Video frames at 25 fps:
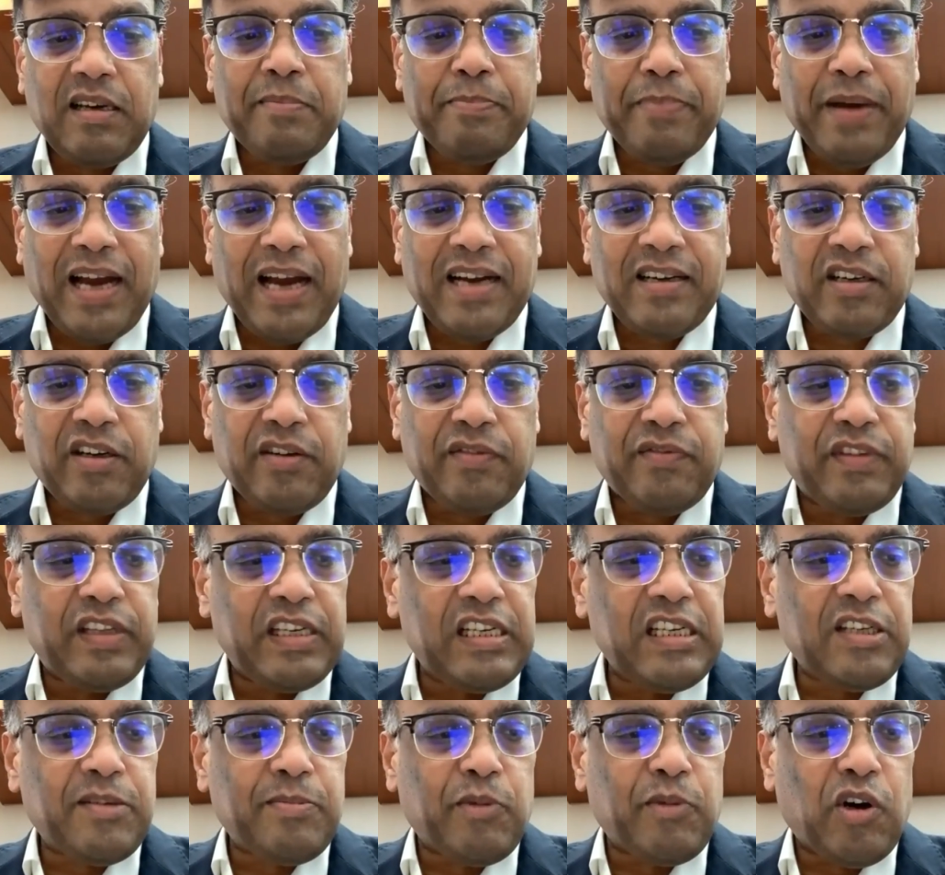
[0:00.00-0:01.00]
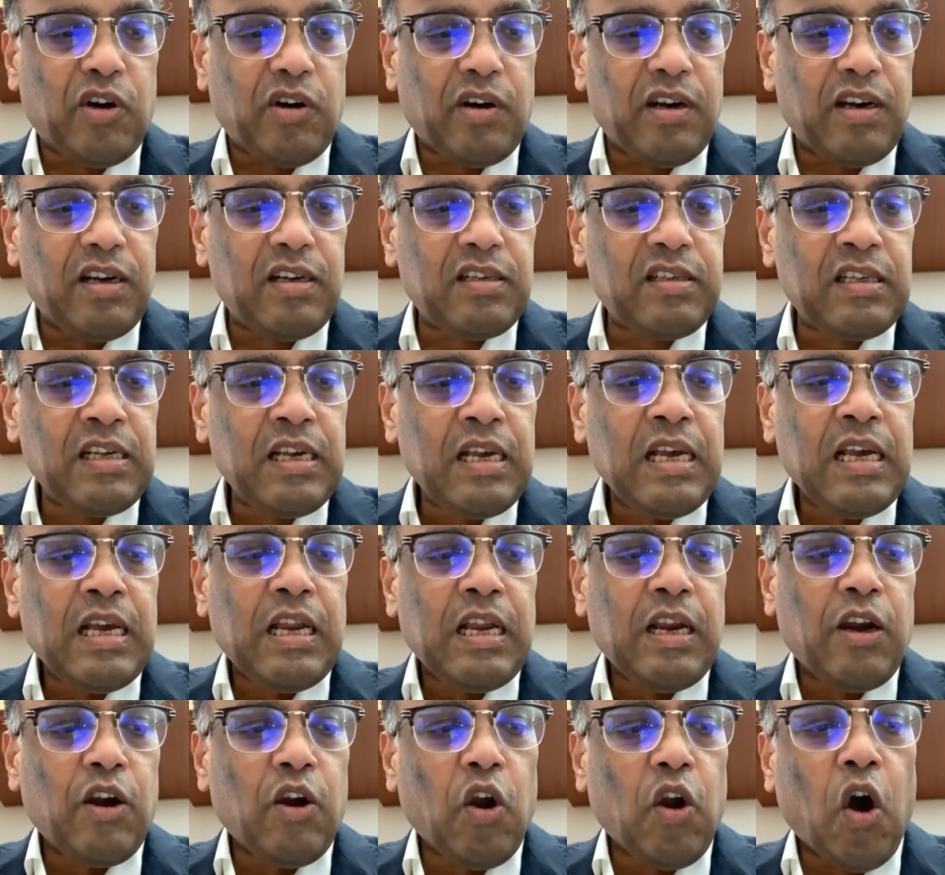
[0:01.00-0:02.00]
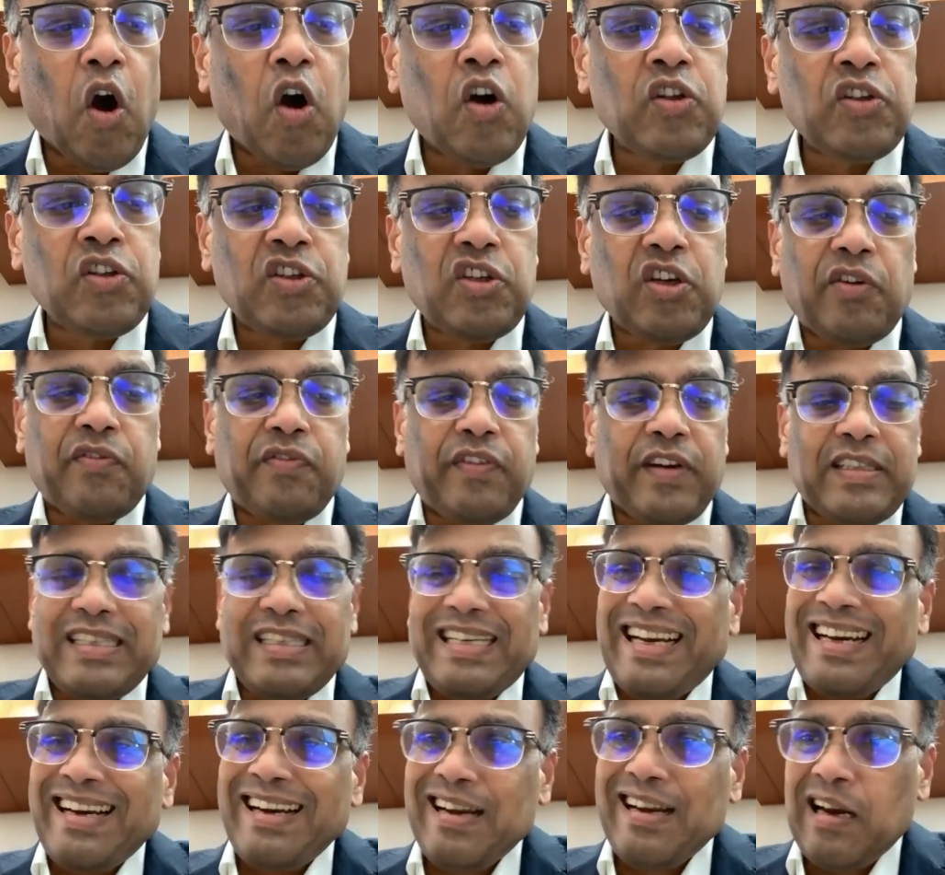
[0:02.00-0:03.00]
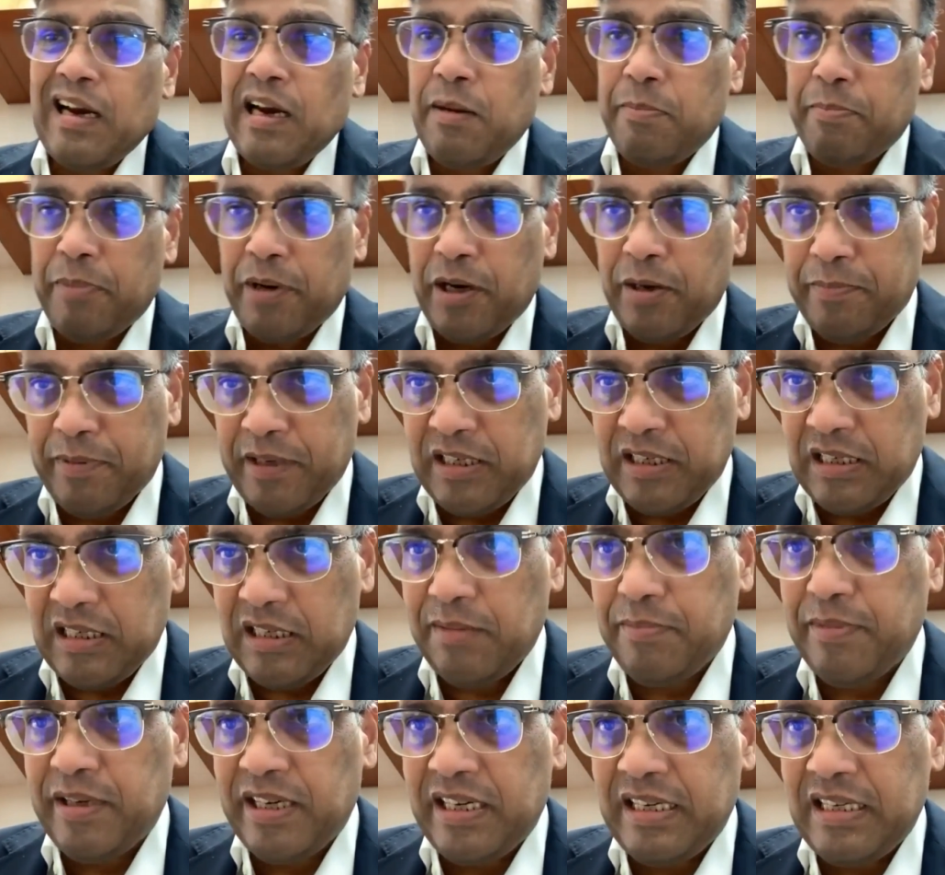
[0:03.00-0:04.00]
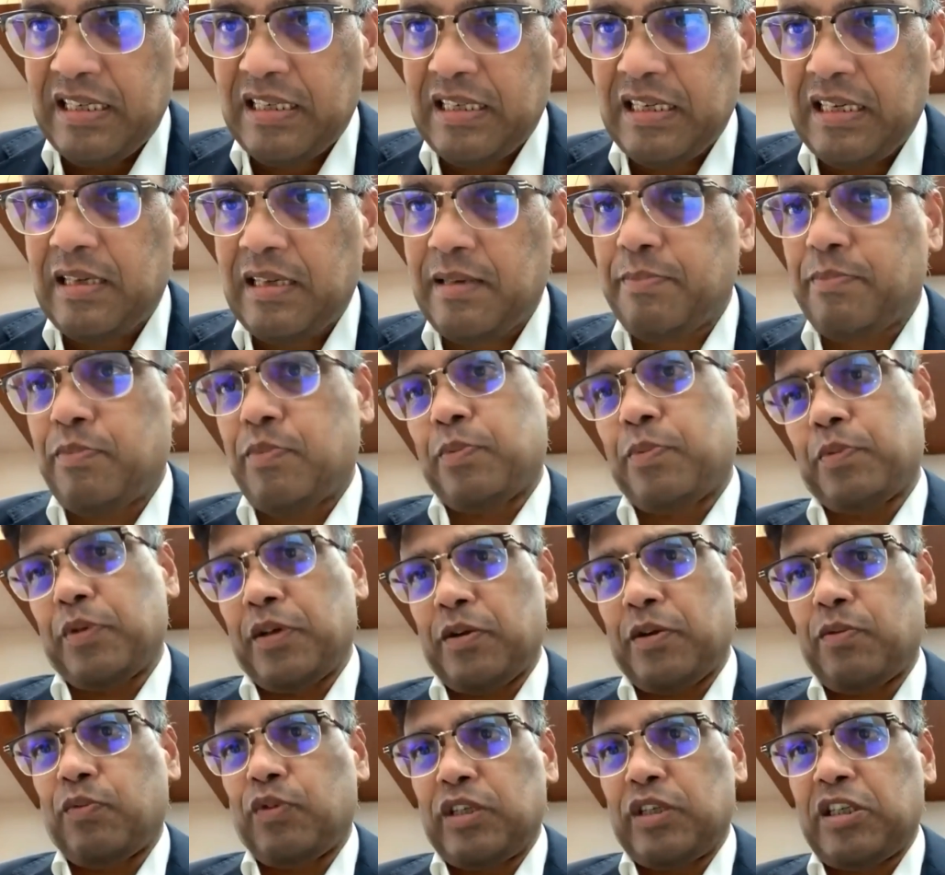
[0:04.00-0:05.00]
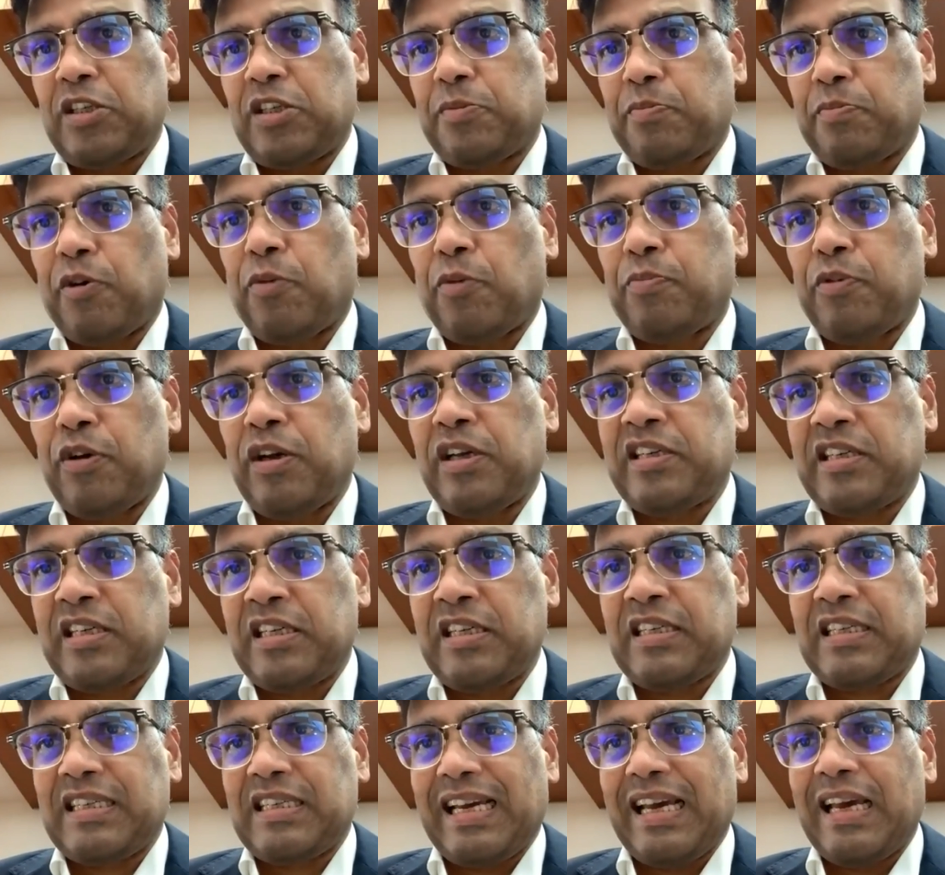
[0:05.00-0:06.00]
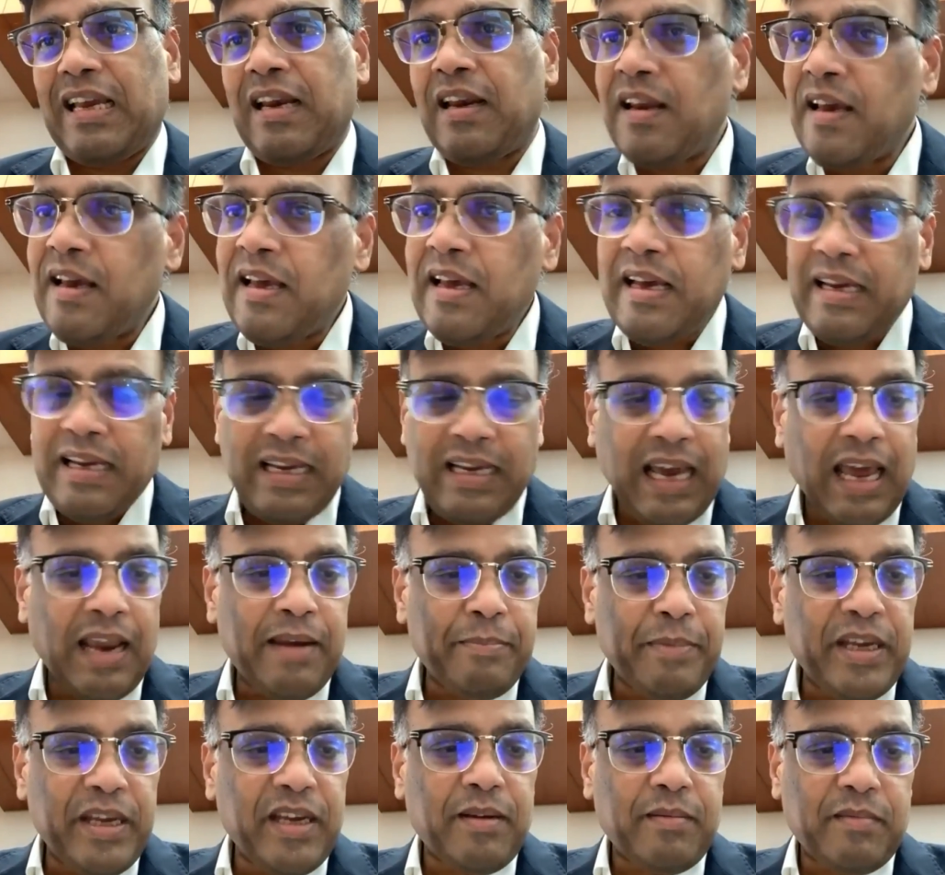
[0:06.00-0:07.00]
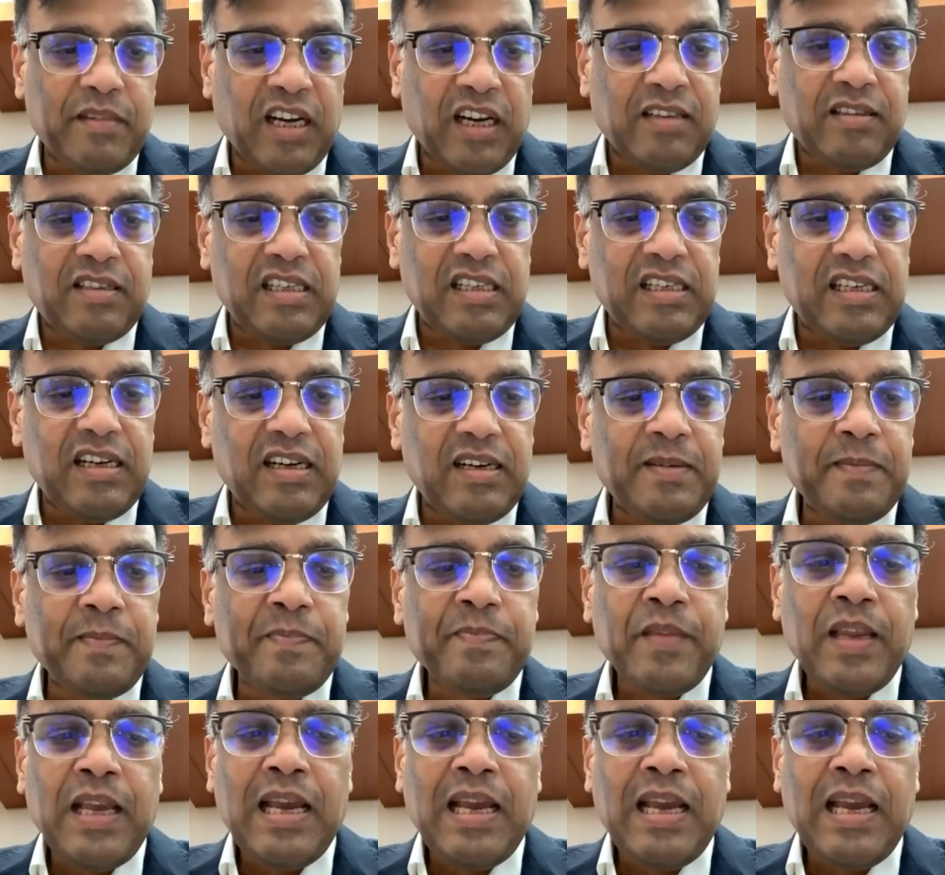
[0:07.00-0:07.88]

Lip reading: impact of these models, launch of a general purpose CBDC, which is population scale, can be considered.